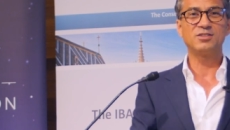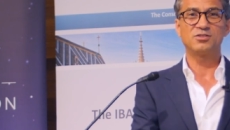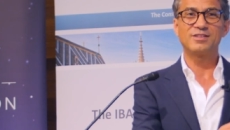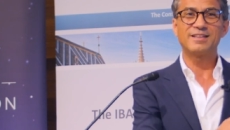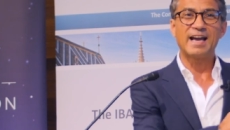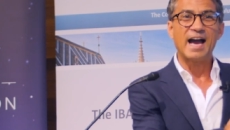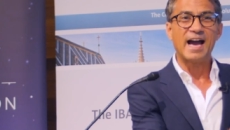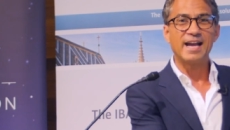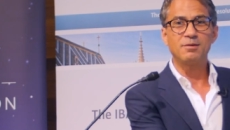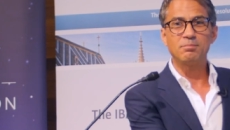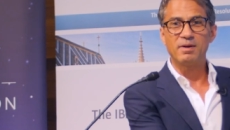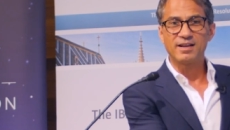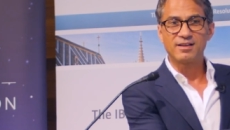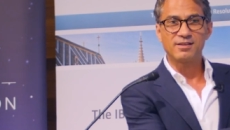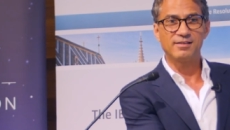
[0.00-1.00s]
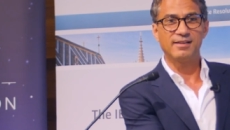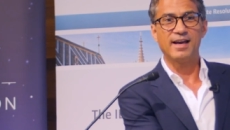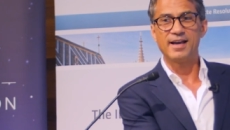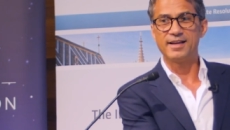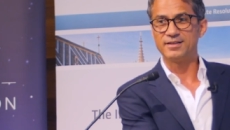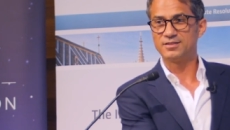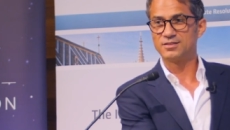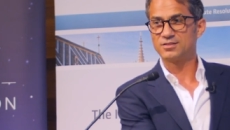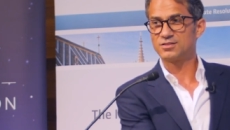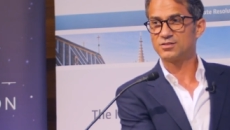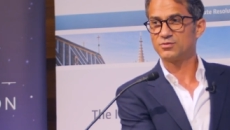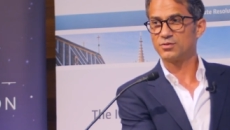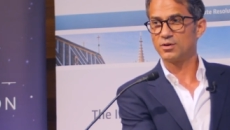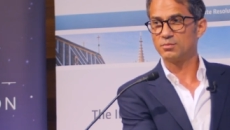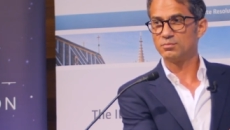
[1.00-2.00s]
to guide my clients
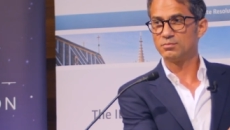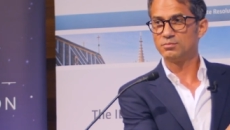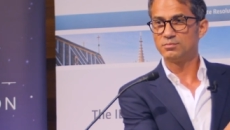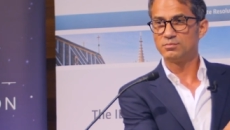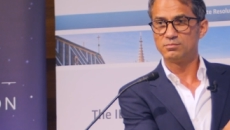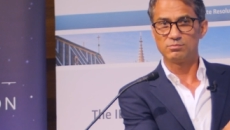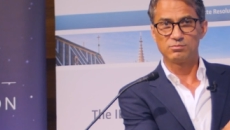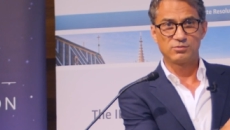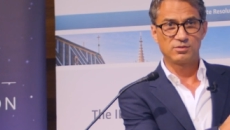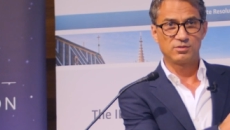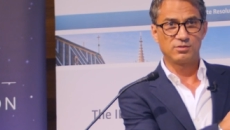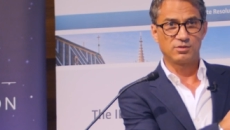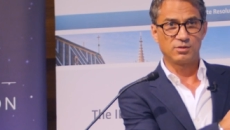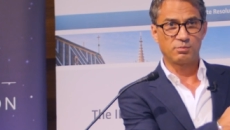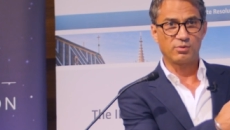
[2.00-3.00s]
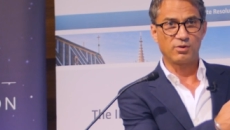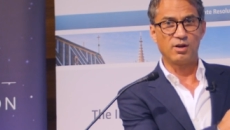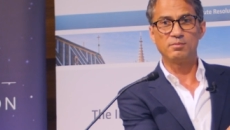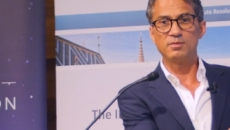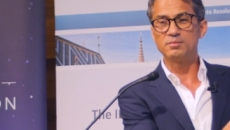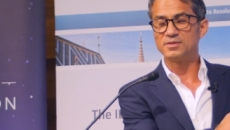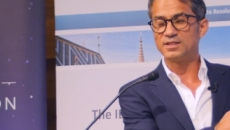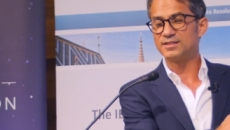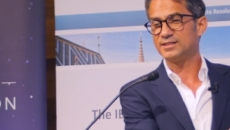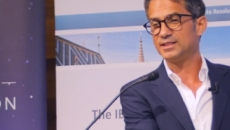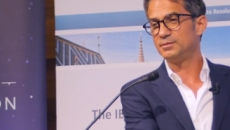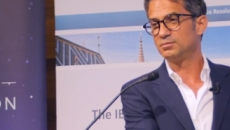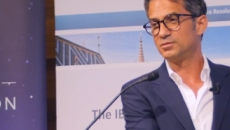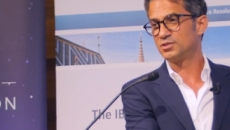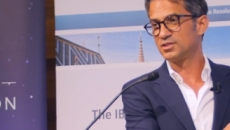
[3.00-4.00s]
from the problem they
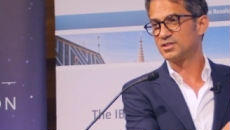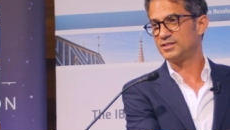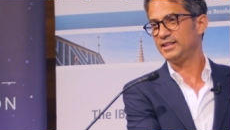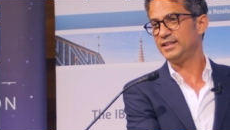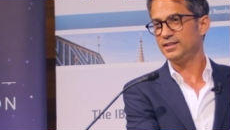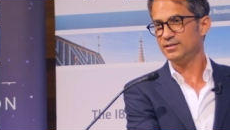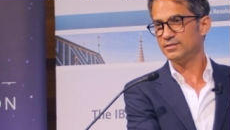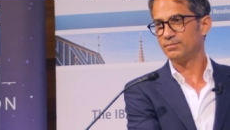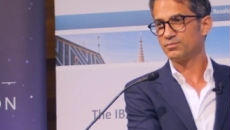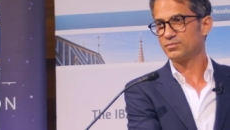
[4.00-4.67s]
seem to see